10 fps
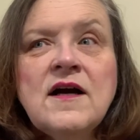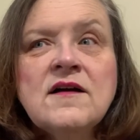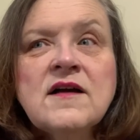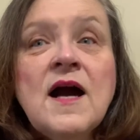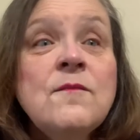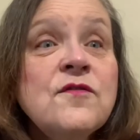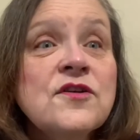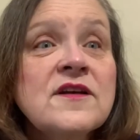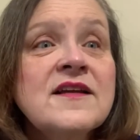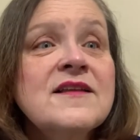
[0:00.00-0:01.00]
comfort,
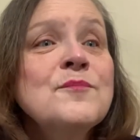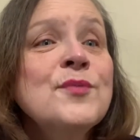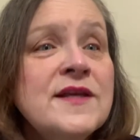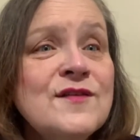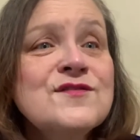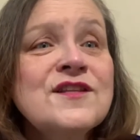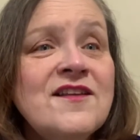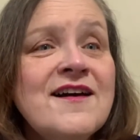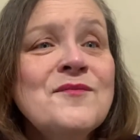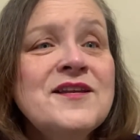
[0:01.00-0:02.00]
bring those
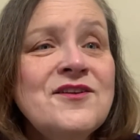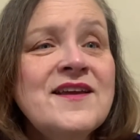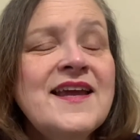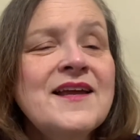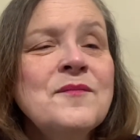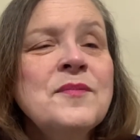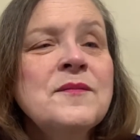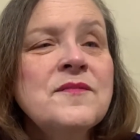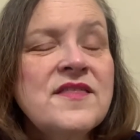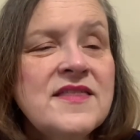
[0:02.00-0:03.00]
along when you can, but
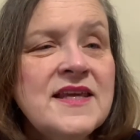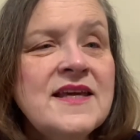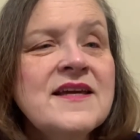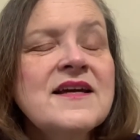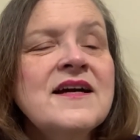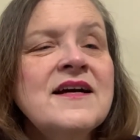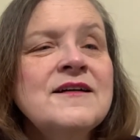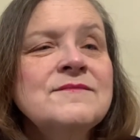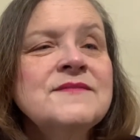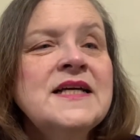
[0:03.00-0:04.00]
think
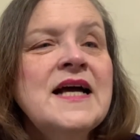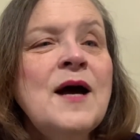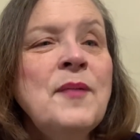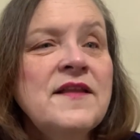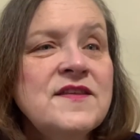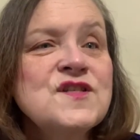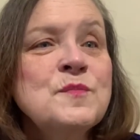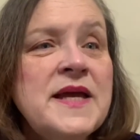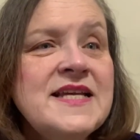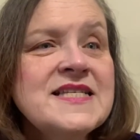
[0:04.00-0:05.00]
about the
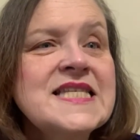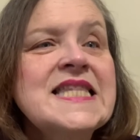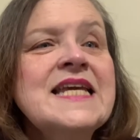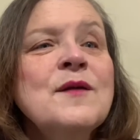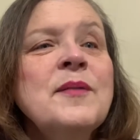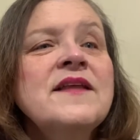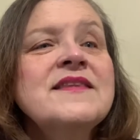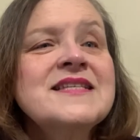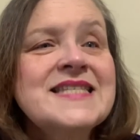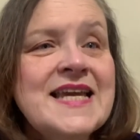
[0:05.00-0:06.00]
space, think about the
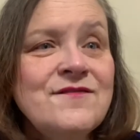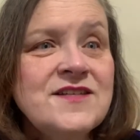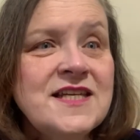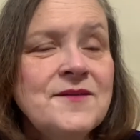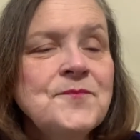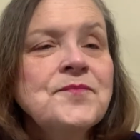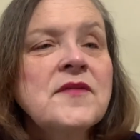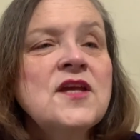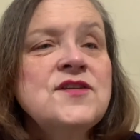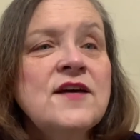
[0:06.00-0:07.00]
safety.
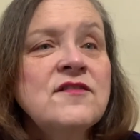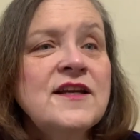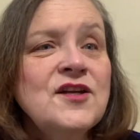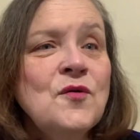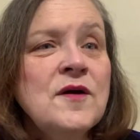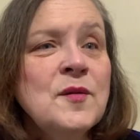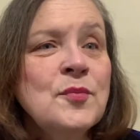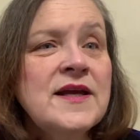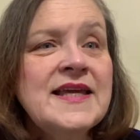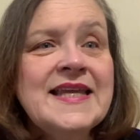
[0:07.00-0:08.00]
You definitely don't want to
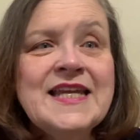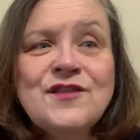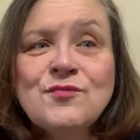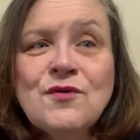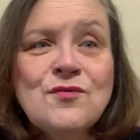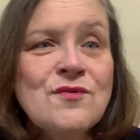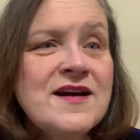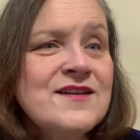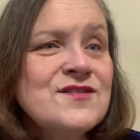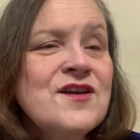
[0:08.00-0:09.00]
bring in any throw
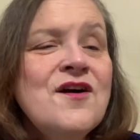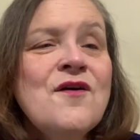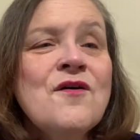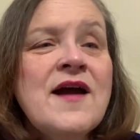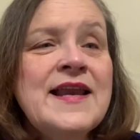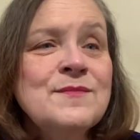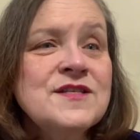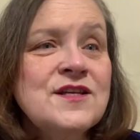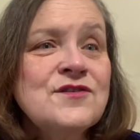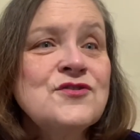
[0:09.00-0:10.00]
rugs or items
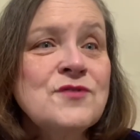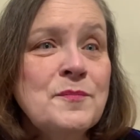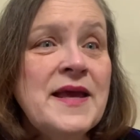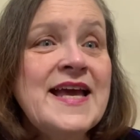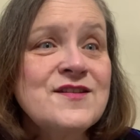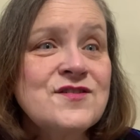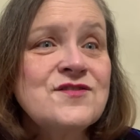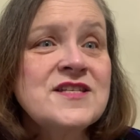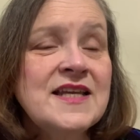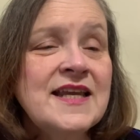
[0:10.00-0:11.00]
that are trip
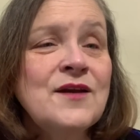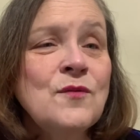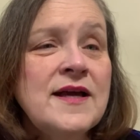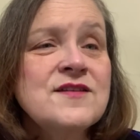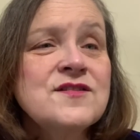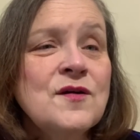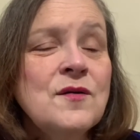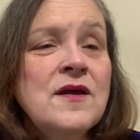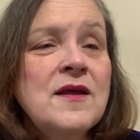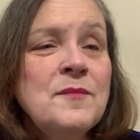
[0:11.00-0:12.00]
hazards in any way, so
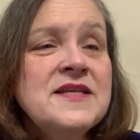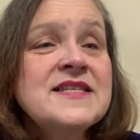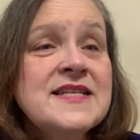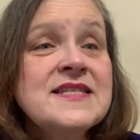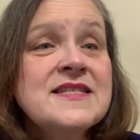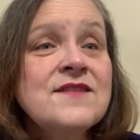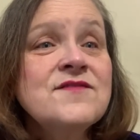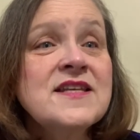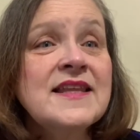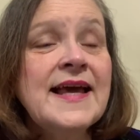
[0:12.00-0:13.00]
be sensitive
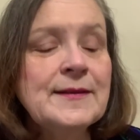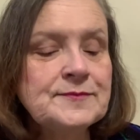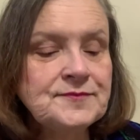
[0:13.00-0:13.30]
to that.